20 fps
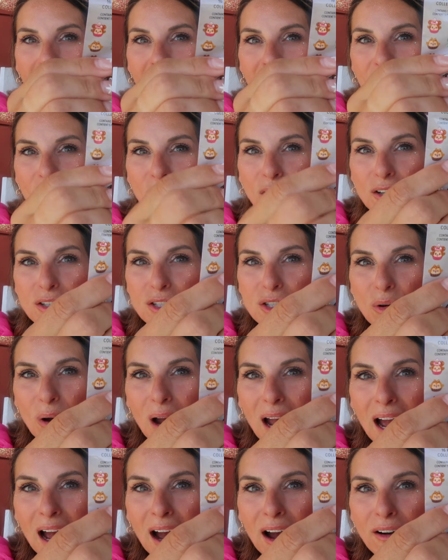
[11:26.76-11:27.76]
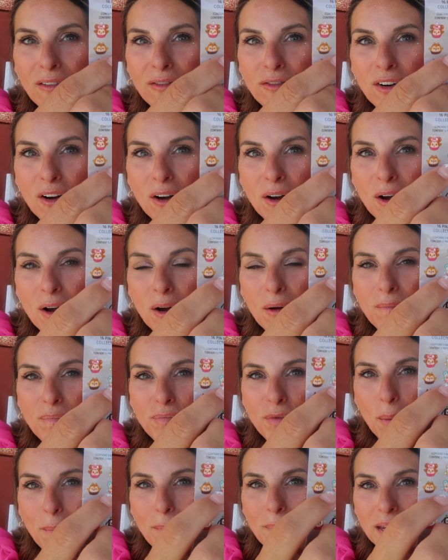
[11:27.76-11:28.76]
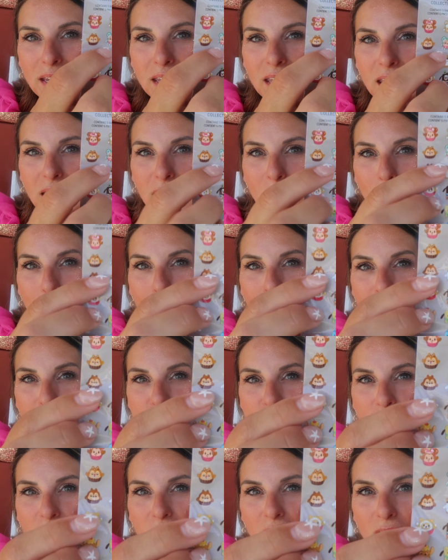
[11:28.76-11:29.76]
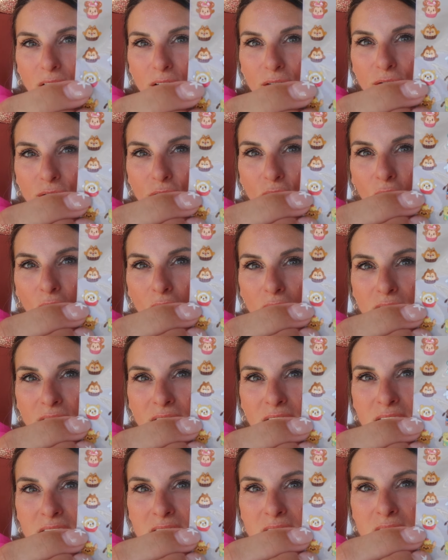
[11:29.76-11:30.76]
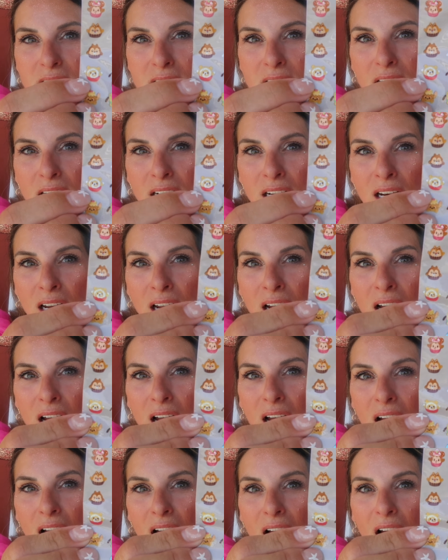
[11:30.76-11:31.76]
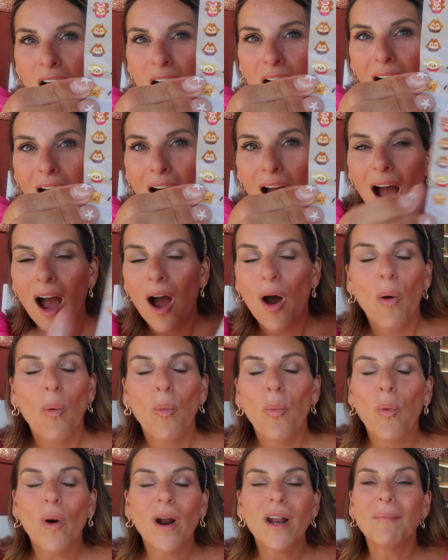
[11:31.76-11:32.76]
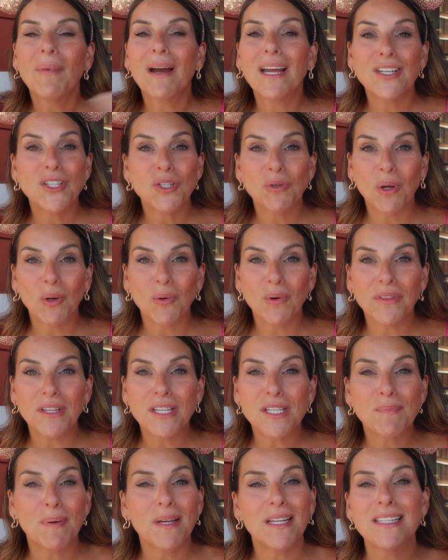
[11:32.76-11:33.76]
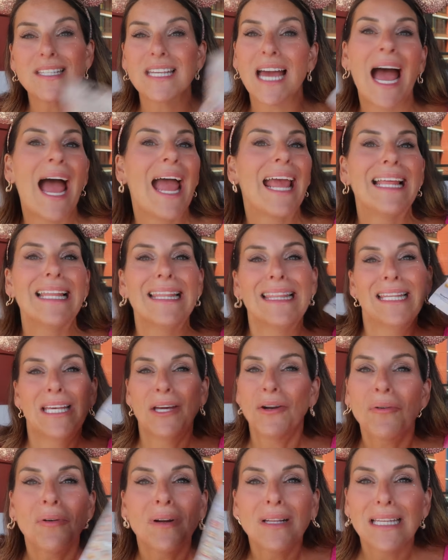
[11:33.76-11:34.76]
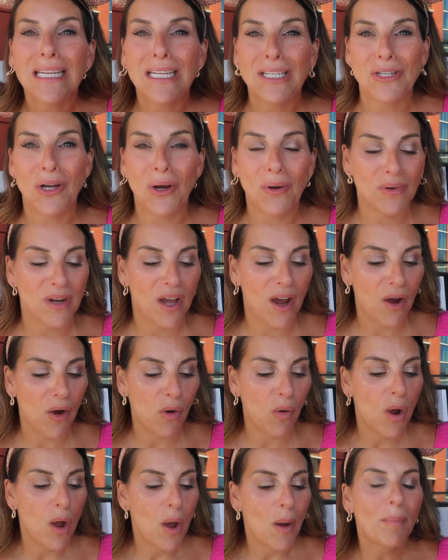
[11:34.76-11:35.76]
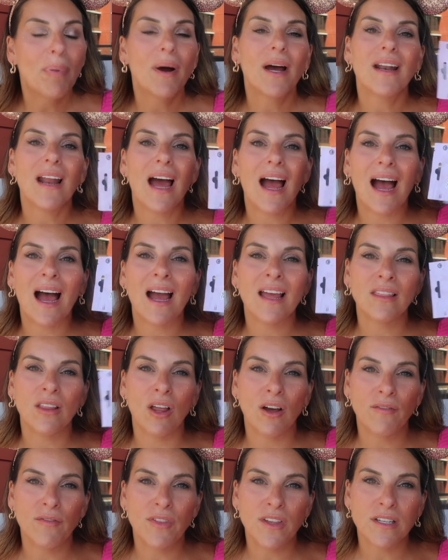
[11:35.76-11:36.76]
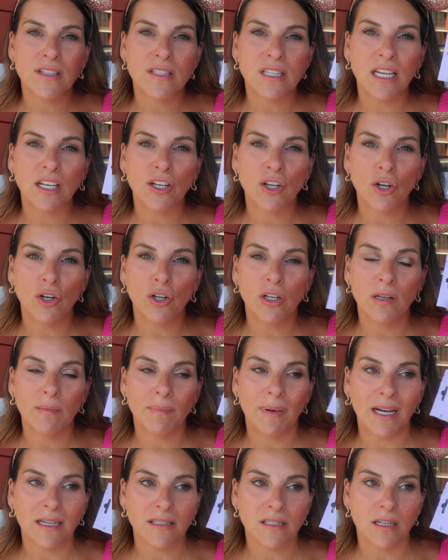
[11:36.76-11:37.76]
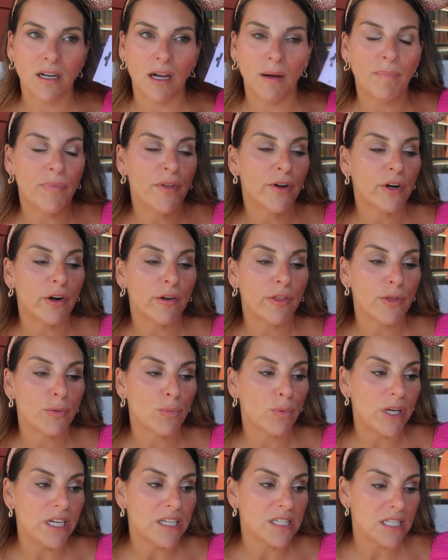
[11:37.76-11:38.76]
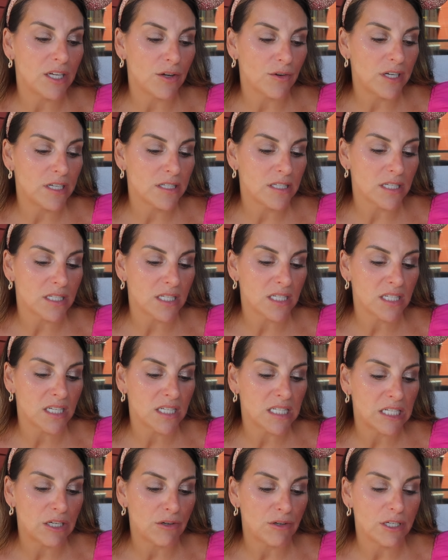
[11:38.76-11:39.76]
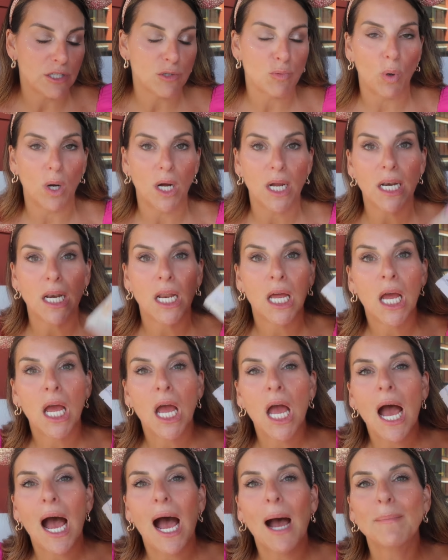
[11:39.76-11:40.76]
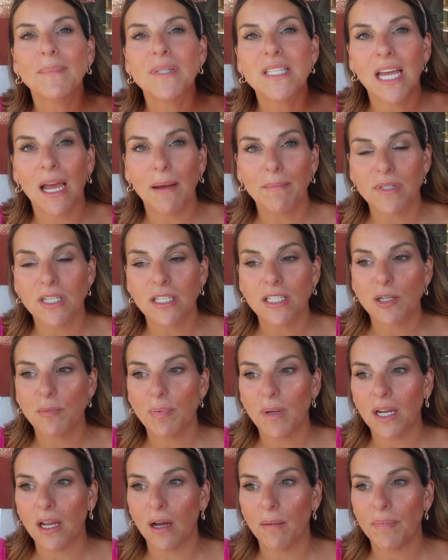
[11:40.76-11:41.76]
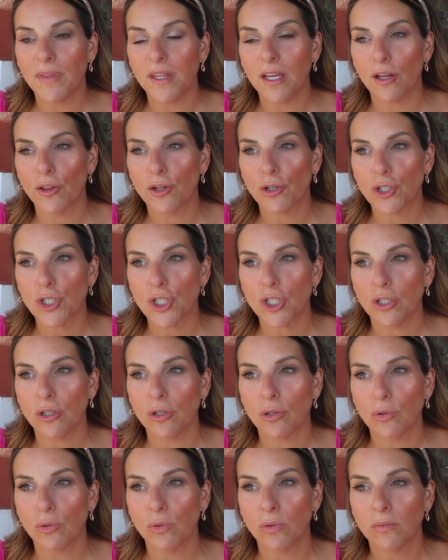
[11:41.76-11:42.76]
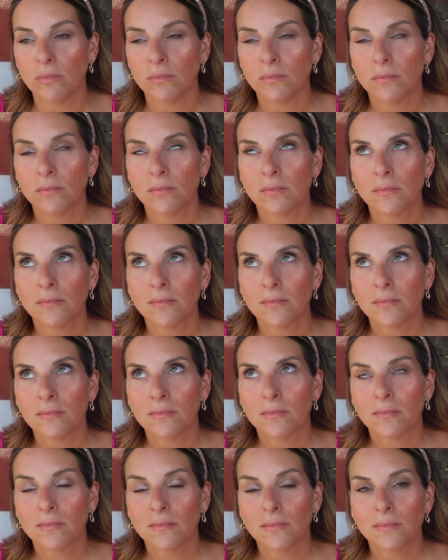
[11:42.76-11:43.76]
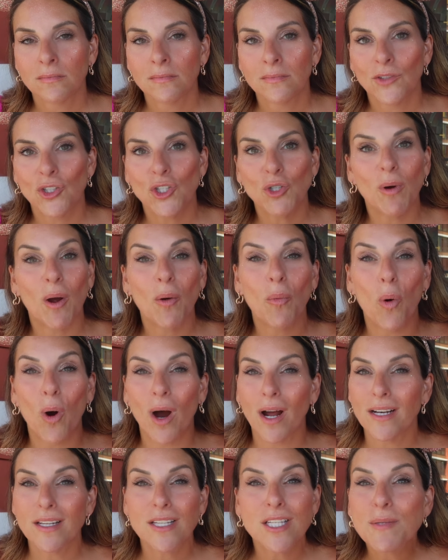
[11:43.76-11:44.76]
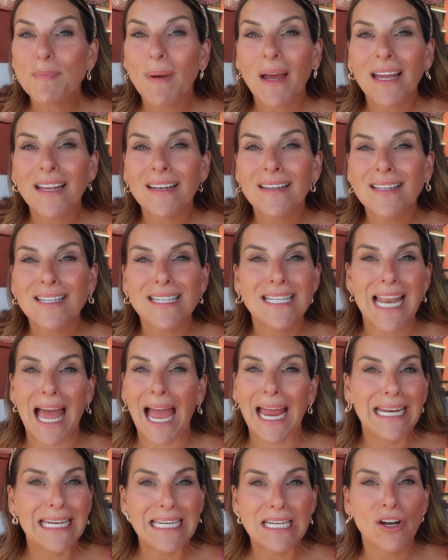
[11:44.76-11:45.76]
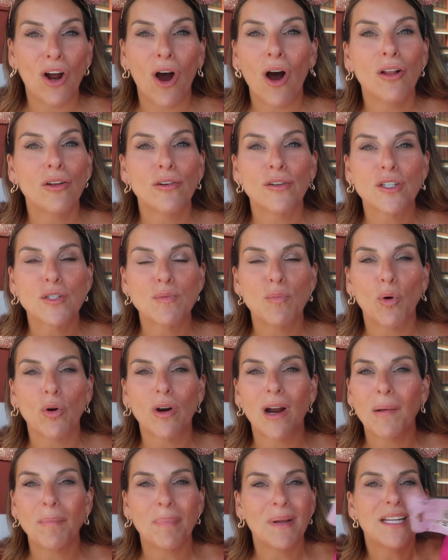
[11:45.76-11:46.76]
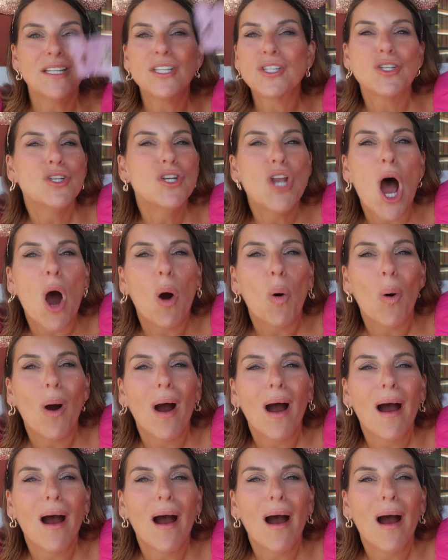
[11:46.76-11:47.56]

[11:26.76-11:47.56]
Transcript: I also have the Mickey munchling for holiday season. What am I doing with these pins? I literally don't know, but I love this and couldn't pass it up. There are three series. This is a series one. I'm tempted to pick up the other two. Do I want to spend $90 more on pins? No.